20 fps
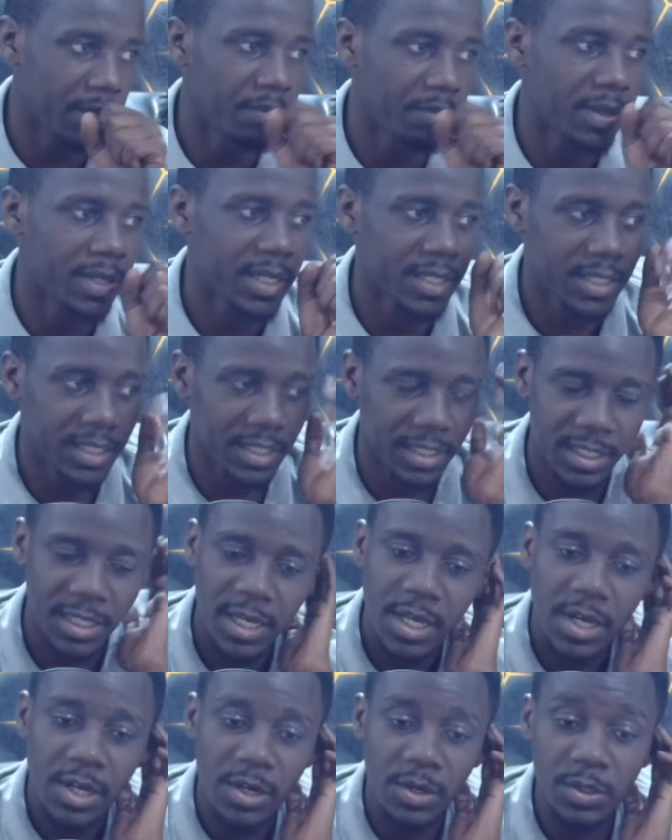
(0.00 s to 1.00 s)
abundantly.
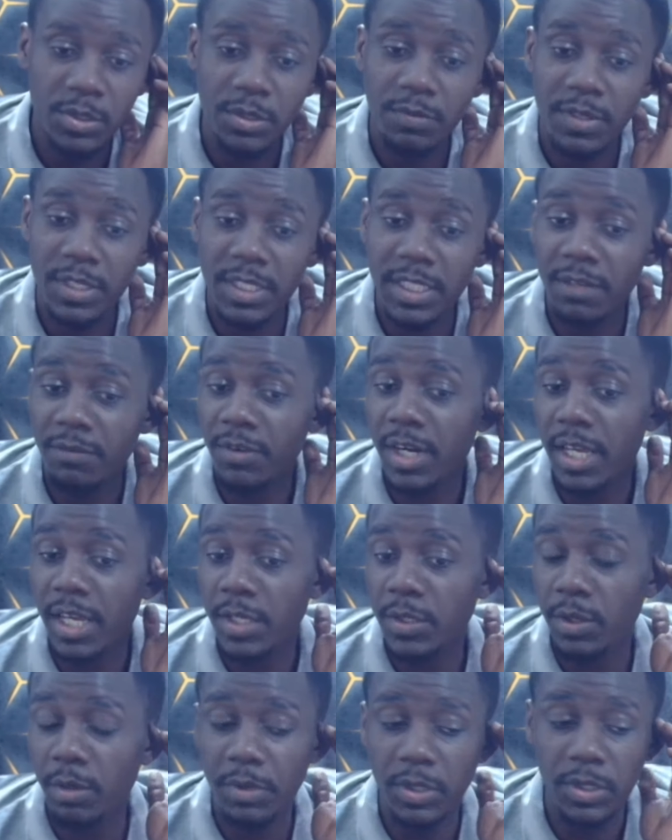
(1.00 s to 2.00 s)
Lots of things have going
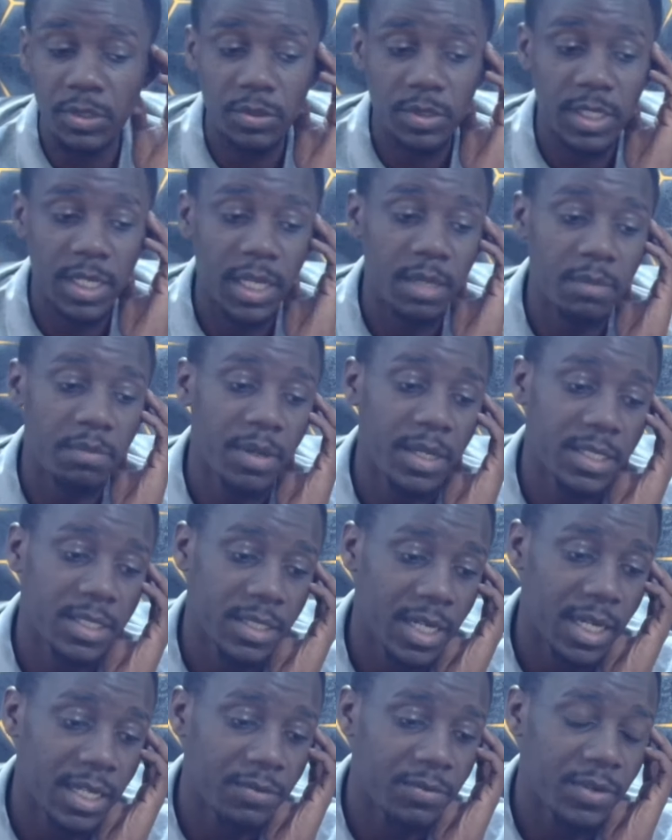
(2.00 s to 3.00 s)
to happen today, but
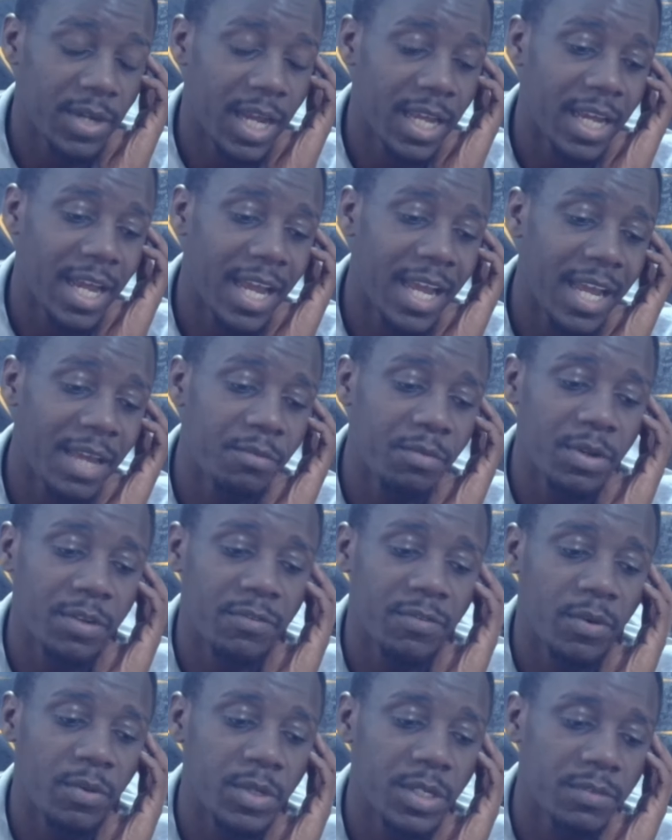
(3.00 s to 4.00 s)
I, I, I really
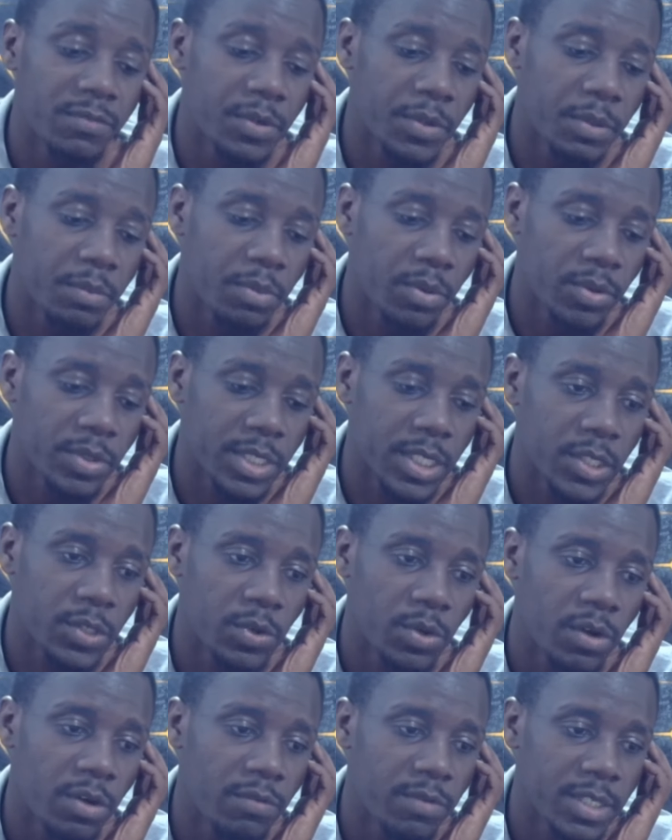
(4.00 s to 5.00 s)
found it very important to
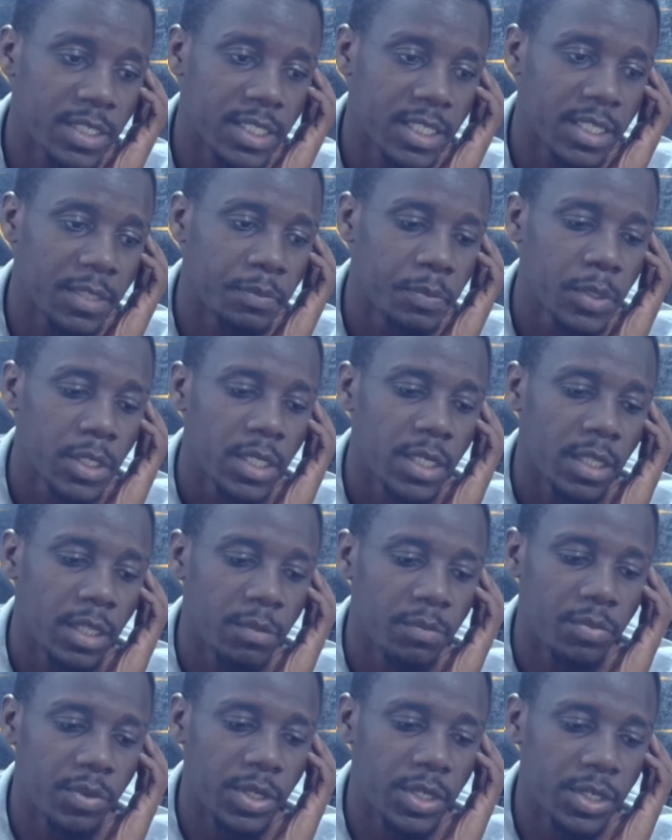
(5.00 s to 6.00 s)
obviously
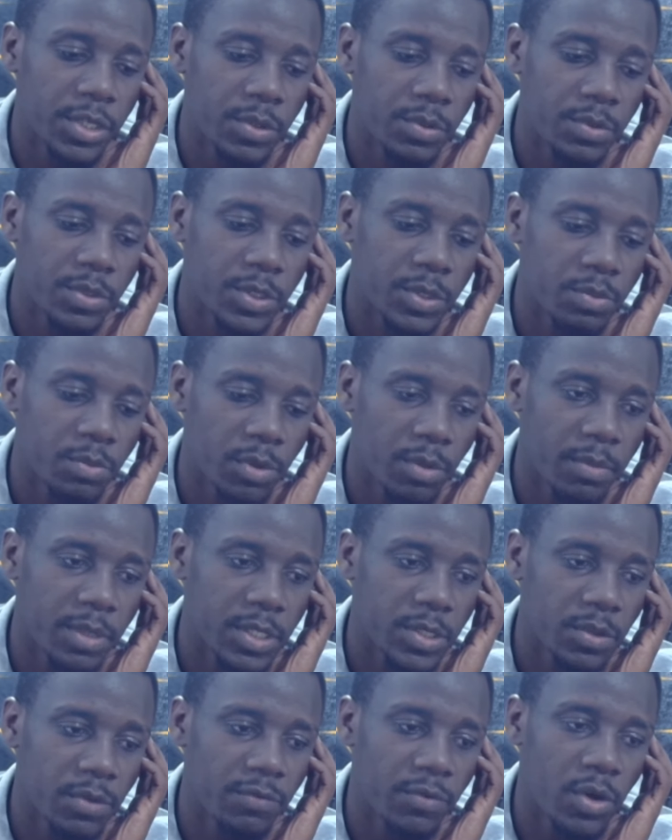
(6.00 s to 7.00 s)
bring you this
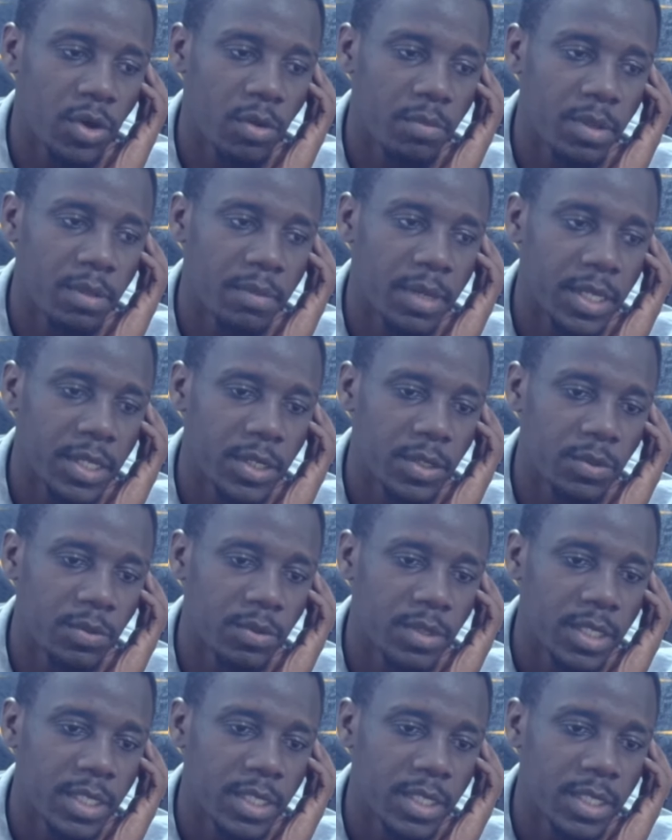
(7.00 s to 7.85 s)
moment of Kobbie Mainoo.